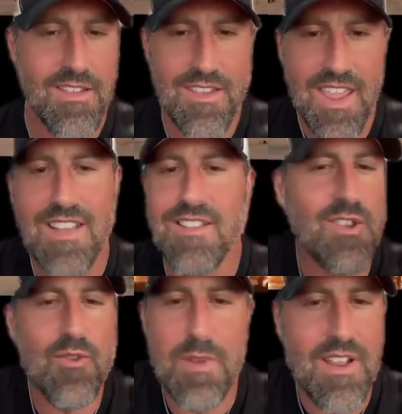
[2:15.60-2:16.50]
You can't
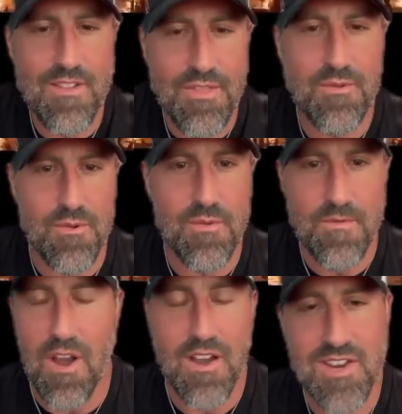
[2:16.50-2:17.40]
zoom in through
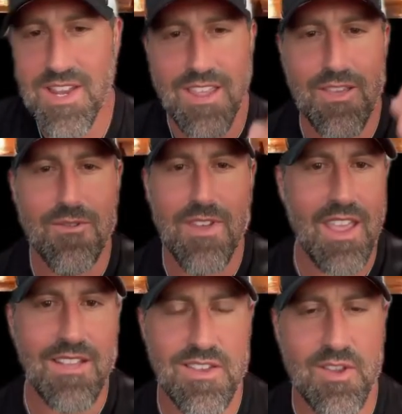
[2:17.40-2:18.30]
fog, just like you
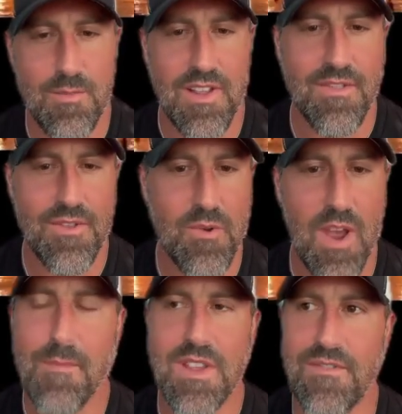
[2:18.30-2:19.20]
can't zoom in through
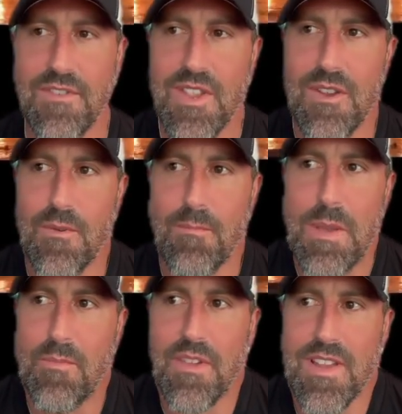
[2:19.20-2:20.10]
atmosphere. So
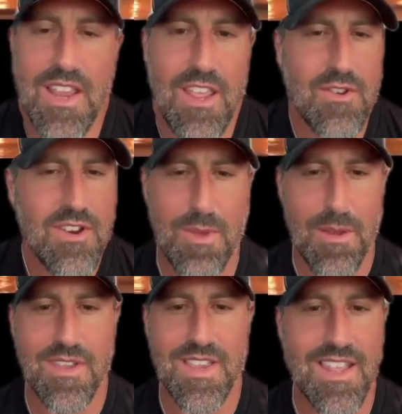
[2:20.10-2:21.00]
people that say you should be
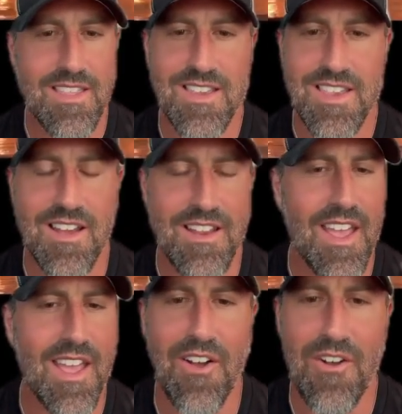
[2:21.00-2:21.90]
able to see the sun
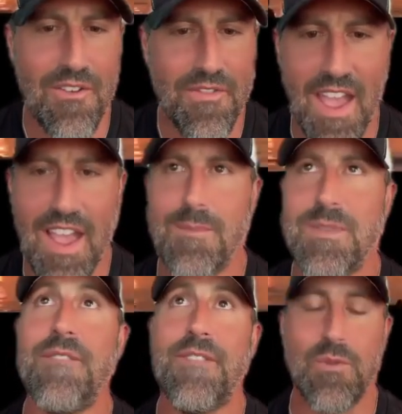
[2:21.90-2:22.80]
at all times
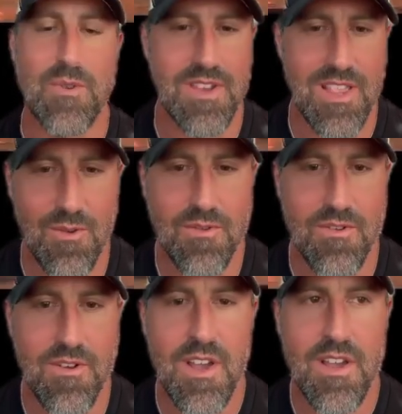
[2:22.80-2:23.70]
if it was
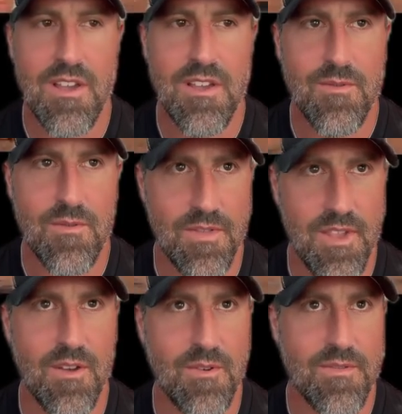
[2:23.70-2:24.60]
local, well,
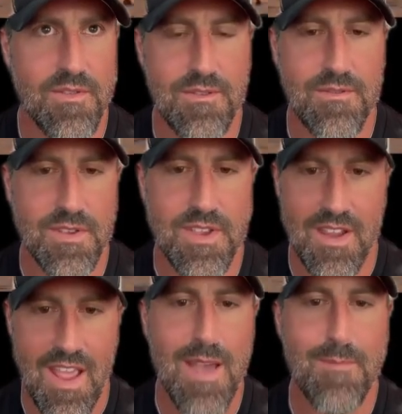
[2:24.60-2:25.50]
no, there's
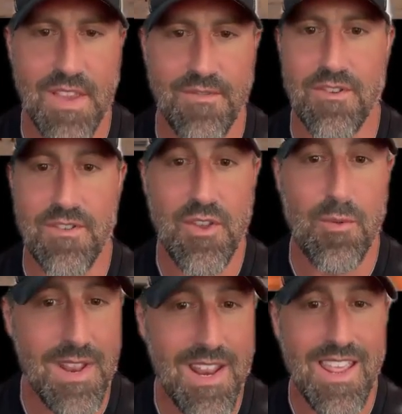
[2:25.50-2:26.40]
atmosphere and
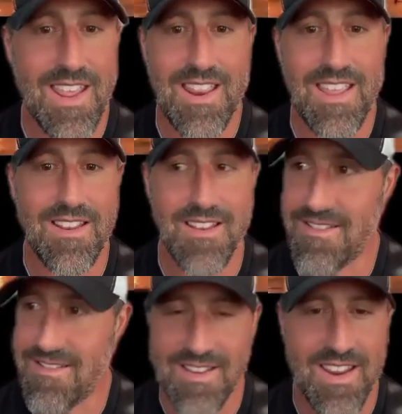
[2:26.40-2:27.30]
humidity, and it
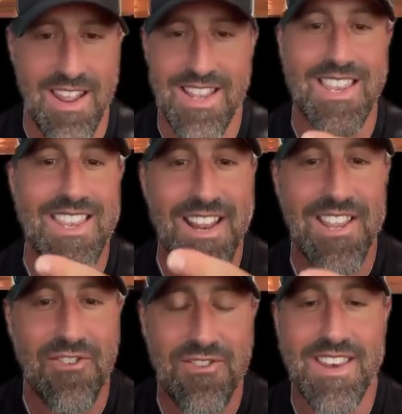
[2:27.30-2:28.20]
gets
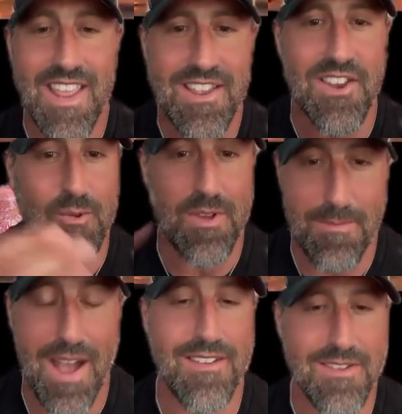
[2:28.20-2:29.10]
denser and denser with
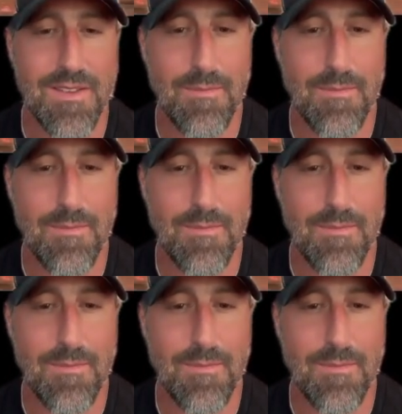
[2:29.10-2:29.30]
miles and